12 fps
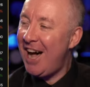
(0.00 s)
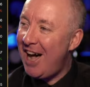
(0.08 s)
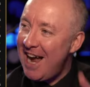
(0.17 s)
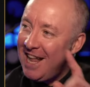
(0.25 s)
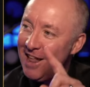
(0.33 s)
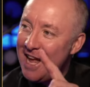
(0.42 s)

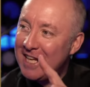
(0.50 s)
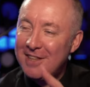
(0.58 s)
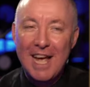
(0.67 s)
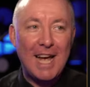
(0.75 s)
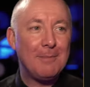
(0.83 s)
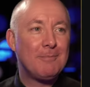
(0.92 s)
I like
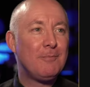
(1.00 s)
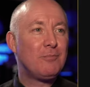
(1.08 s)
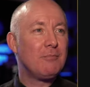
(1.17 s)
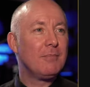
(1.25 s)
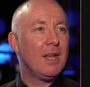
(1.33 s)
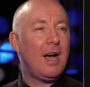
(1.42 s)
that.
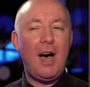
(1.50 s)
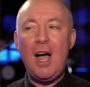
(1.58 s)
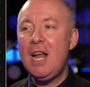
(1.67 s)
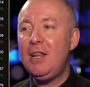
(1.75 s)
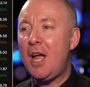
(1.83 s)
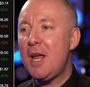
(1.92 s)

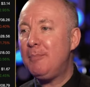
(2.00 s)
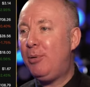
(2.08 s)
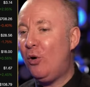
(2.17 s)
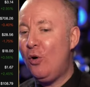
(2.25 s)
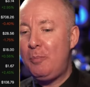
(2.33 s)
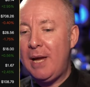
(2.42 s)
I like
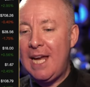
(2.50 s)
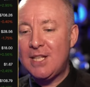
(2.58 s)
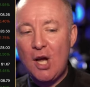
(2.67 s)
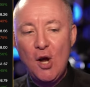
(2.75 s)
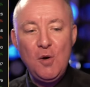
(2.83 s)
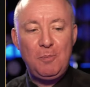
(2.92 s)
Paul
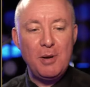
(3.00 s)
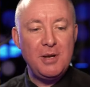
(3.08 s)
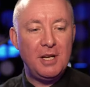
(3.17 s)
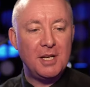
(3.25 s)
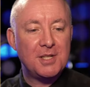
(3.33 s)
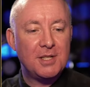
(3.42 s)
B's
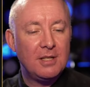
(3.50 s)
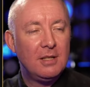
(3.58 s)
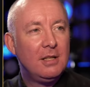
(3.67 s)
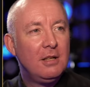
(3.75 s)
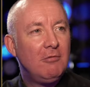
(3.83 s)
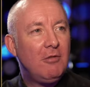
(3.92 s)
openness
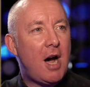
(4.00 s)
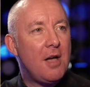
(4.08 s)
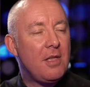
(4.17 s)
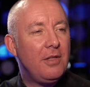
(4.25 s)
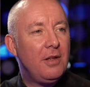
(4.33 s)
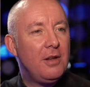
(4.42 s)

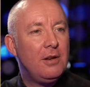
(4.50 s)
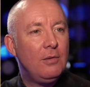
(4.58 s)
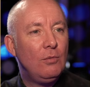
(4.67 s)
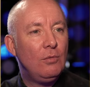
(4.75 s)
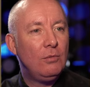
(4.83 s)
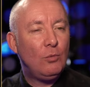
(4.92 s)
rather than
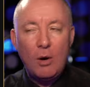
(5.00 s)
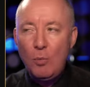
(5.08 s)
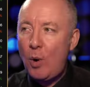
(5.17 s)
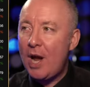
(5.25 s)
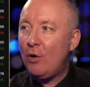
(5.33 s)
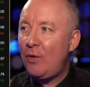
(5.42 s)
one
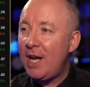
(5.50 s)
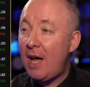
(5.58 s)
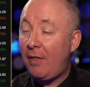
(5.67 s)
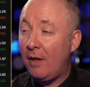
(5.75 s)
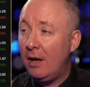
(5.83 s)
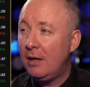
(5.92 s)
way or the
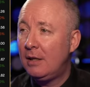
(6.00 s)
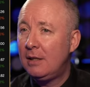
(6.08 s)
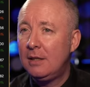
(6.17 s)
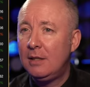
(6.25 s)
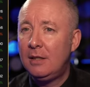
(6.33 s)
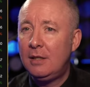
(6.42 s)
other
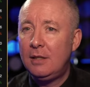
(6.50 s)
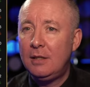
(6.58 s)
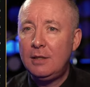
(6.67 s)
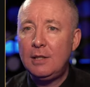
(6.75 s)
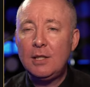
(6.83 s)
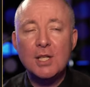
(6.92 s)

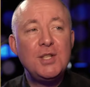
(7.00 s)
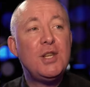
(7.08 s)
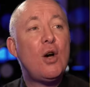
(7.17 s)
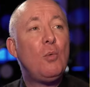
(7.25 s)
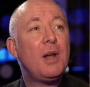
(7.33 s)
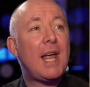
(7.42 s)
because
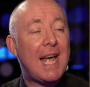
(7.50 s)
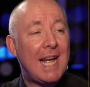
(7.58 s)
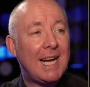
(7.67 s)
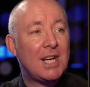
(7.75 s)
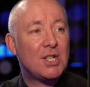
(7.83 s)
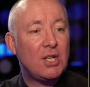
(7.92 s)
no one
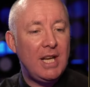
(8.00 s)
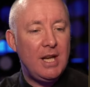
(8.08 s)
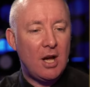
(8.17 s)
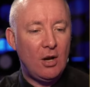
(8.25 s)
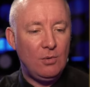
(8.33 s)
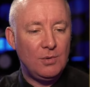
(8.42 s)
actually
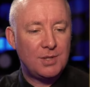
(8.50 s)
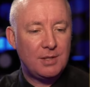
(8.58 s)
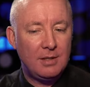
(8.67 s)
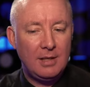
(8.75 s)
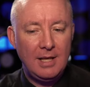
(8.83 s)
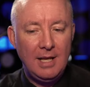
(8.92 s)
knows.
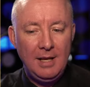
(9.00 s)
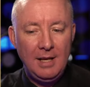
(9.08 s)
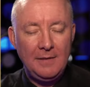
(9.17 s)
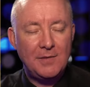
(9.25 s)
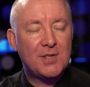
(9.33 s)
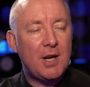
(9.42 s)

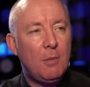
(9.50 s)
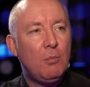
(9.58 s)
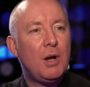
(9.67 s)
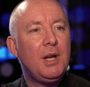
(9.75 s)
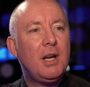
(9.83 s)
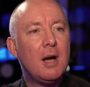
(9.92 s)
If
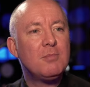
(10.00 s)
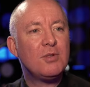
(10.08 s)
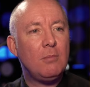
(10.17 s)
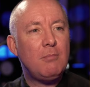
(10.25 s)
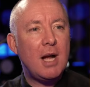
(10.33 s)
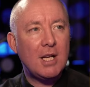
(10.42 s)
someone comes
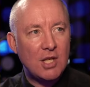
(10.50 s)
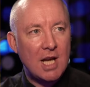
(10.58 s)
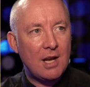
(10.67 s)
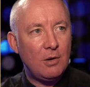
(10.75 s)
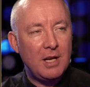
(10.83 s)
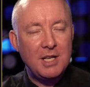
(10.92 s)
on my
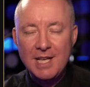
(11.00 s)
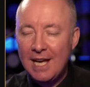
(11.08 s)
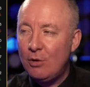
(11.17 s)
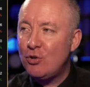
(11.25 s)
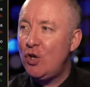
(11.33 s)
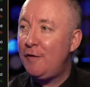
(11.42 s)
channel and
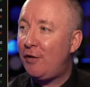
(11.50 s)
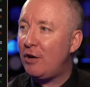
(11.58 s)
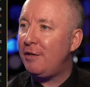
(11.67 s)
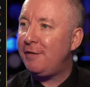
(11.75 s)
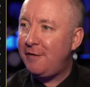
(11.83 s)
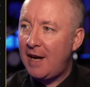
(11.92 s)
tells you
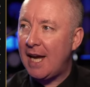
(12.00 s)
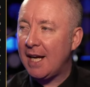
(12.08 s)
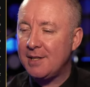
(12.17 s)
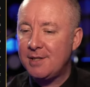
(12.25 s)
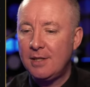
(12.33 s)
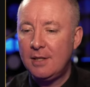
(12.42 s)
for a
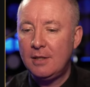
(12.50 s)
fact